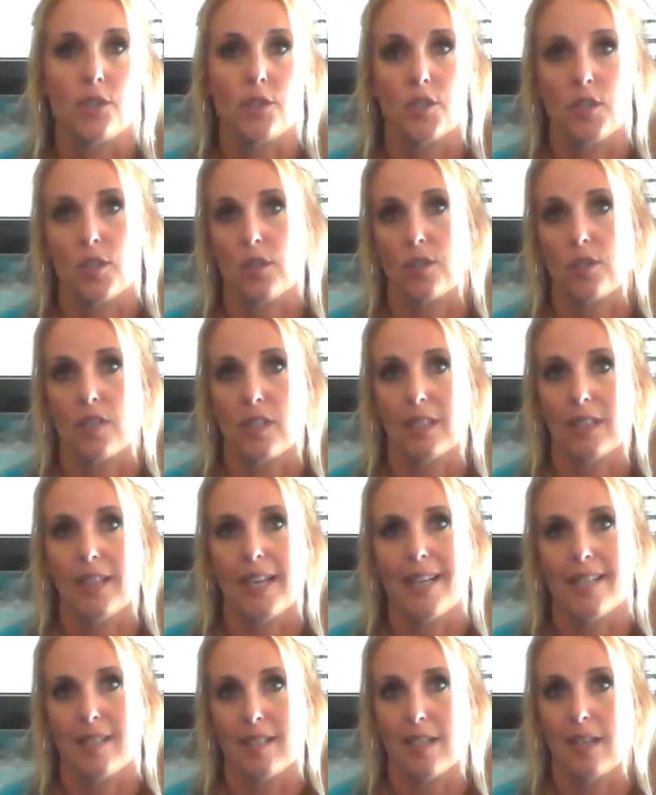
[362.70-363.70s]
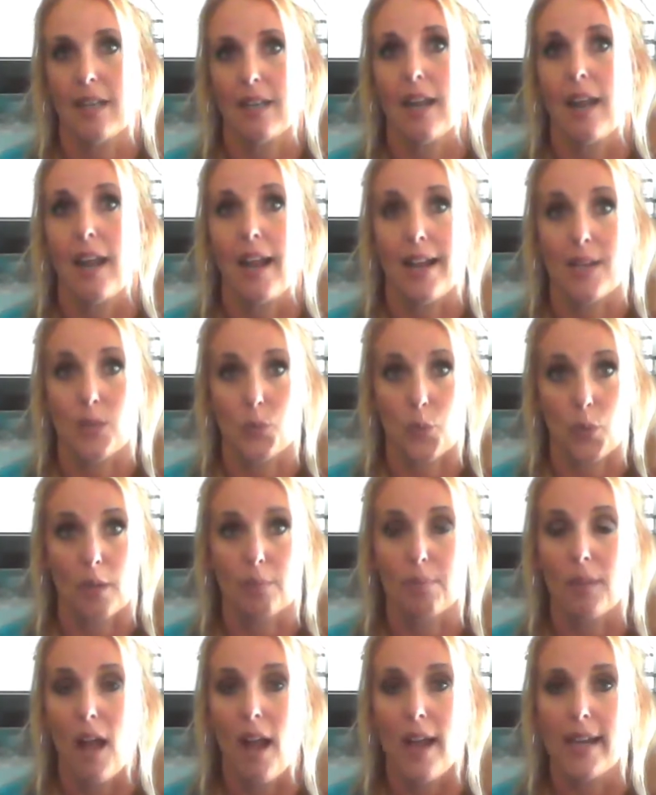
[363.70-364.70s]
starts to lessen, as we're
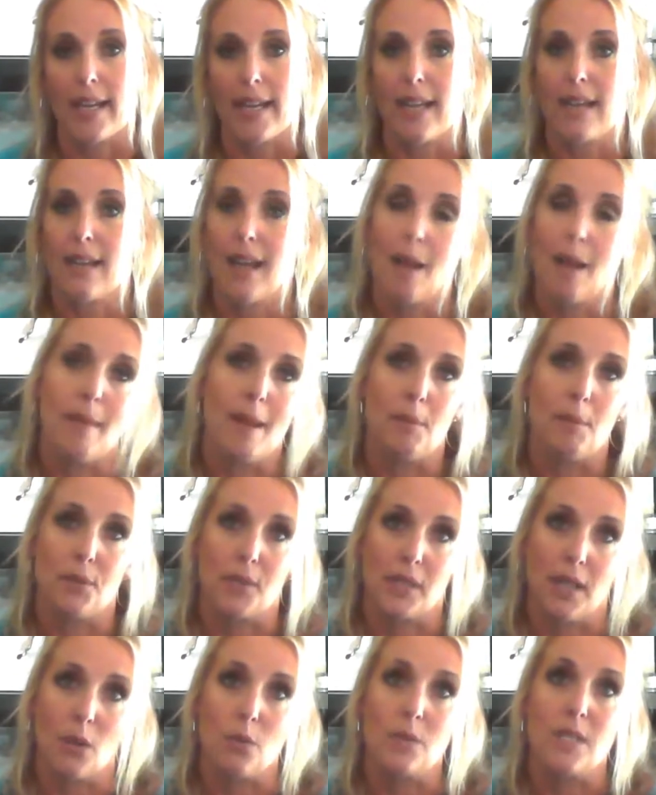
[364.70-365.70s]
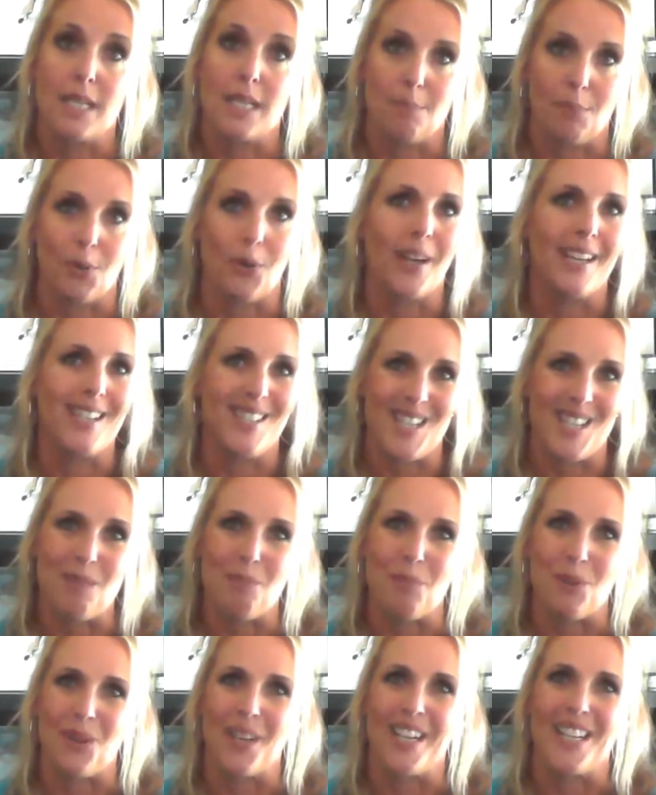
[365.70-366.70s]
applying it, I'm able to go deeper and
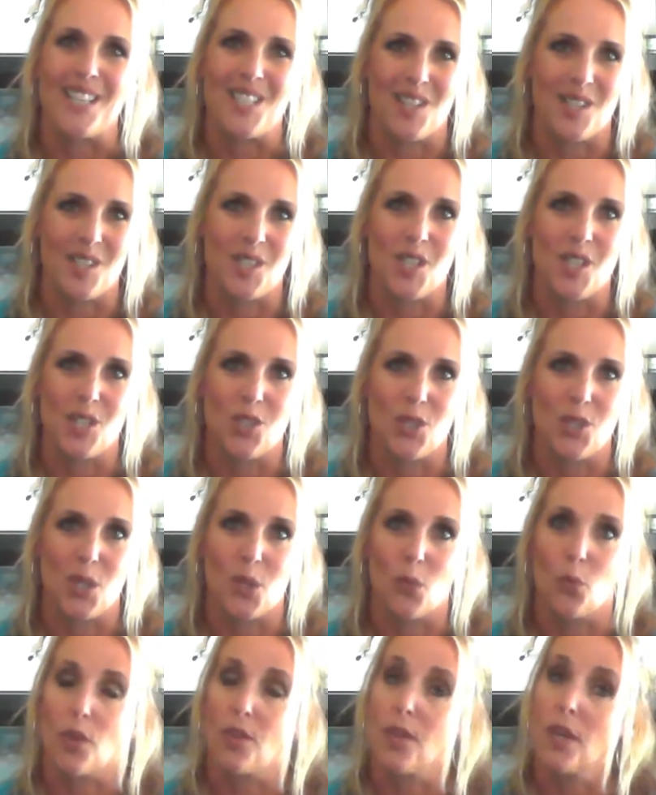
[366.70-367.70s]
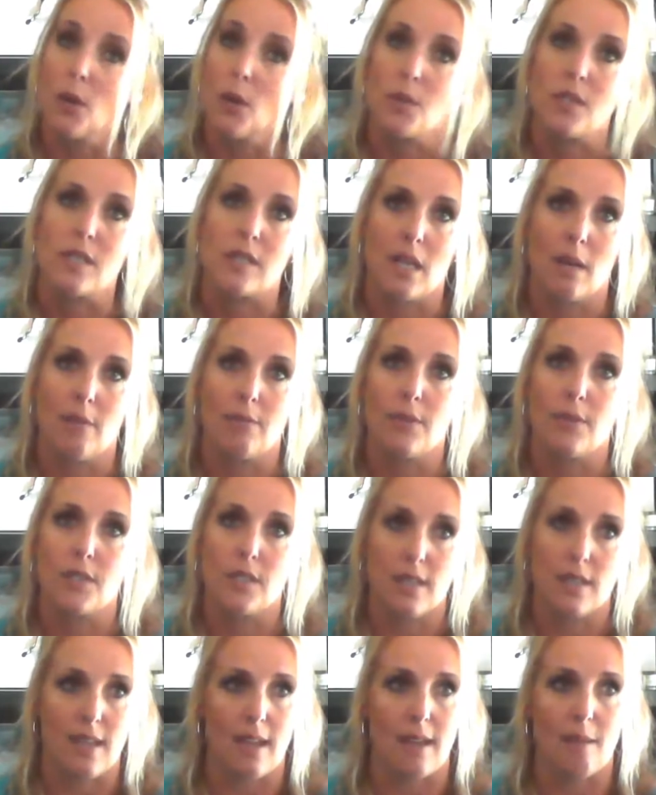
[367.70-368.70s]
deeper into the tissue with no discomfort to
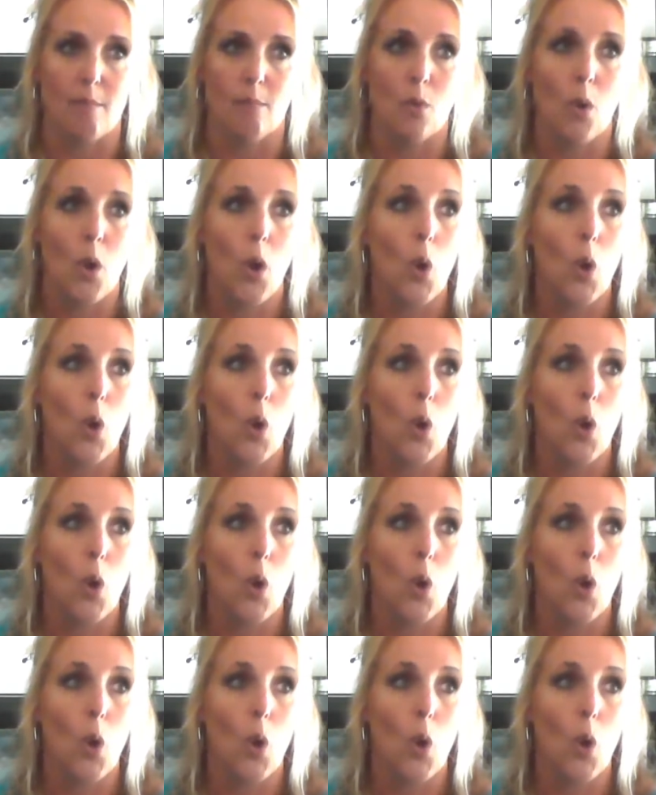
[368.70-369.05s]
them,